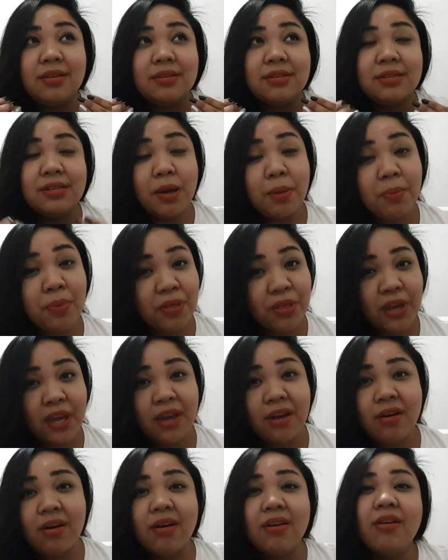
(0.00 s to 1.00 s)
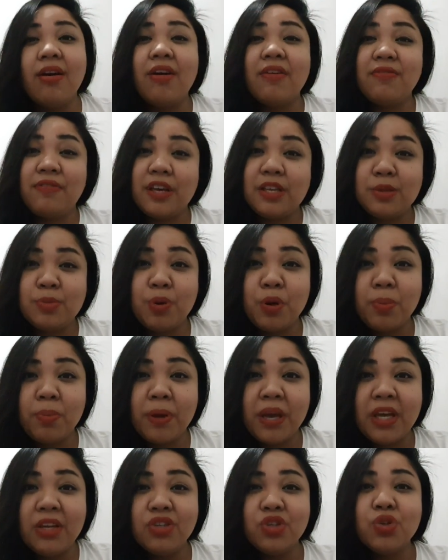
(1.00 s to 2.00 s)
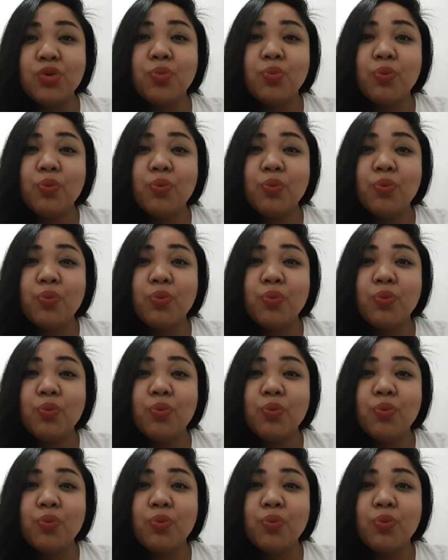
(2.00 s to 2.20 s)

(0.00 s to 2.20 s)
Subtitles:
something on our Facebook page,